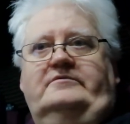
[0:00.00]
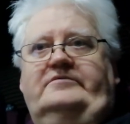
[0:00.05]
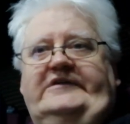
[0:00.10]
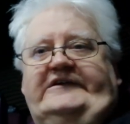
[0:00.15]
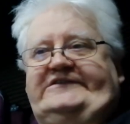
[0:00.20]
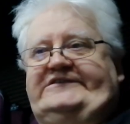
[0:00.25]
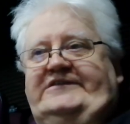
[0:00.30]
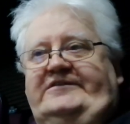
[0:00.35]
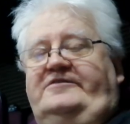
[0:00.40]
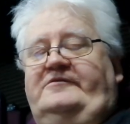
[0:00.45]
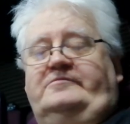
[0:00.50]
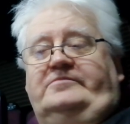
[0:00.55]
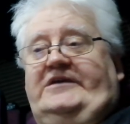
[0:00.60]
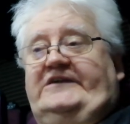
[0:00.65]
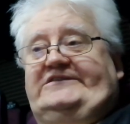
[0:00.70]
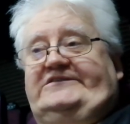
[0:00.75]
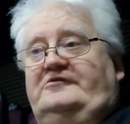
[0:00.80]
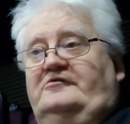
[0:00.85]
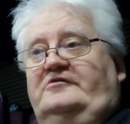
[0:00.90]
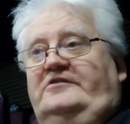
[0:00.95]
that's
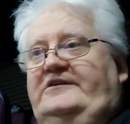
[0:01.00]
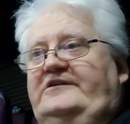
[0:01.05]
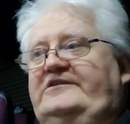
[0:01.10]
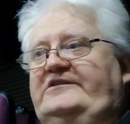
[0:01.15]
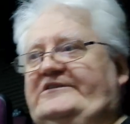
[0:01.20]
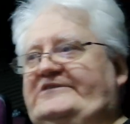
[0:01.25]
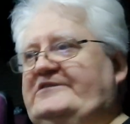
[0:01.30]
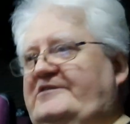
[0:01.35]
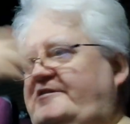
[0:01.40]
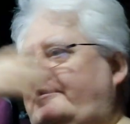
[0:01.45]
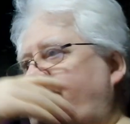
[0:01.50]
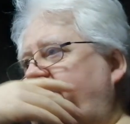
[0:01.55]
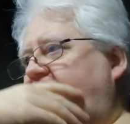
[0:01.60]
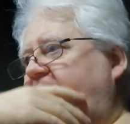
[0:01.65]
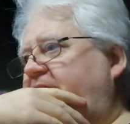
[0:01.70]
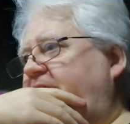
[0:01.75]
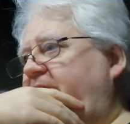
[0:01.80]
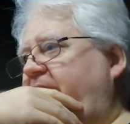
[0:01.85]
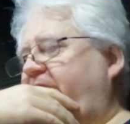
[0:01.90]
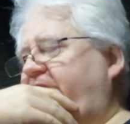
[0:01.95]
that's all it is.
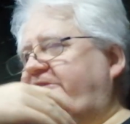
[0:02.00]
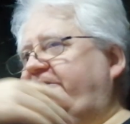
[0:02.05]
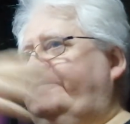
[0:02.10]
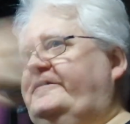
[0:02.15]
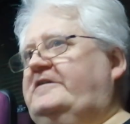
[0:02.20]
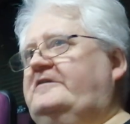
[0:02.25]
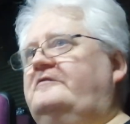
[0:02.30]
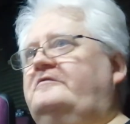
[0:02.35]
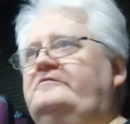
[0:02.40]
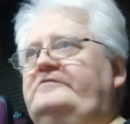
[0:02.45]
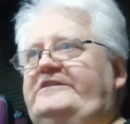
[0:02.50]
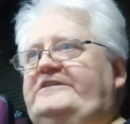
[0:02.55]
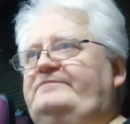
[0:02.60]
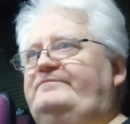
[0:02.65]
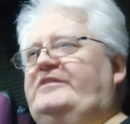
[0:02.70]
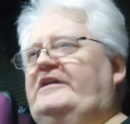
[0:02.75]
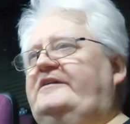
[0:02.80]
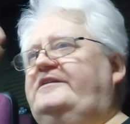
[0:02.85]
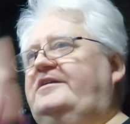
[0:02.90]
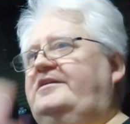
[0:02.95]
What do you think? All these
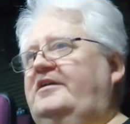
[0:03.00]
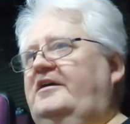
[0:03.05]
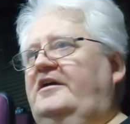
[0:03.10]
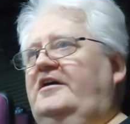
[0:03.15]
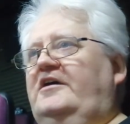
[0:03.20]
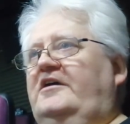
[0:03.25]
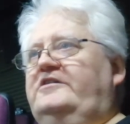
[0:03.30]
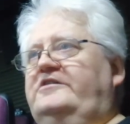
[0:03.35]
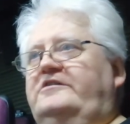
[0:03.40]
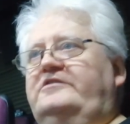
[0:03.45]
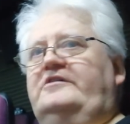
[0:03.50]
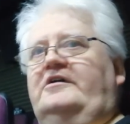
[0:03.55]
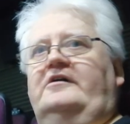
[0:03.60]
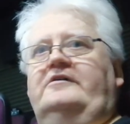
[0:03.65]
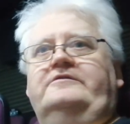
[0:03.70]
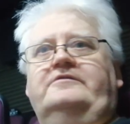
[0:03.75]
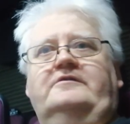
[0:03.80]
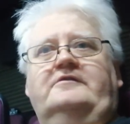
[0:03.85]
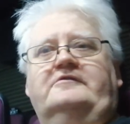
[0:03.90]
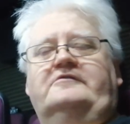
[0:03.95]
bloody, you
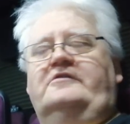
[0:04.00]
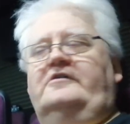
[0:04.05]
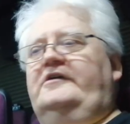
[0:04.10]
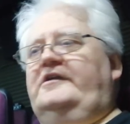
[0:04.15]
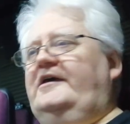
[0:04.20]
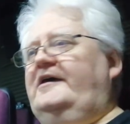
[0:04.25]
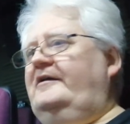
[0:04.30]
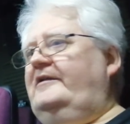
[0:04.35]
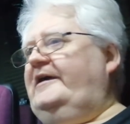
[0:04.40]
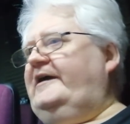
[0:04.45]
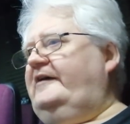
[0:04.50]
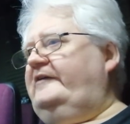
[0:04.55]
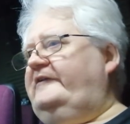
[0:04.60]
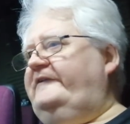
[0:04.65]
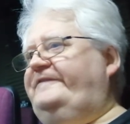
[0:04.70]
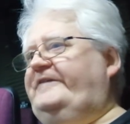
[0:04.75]
know, crying out loud.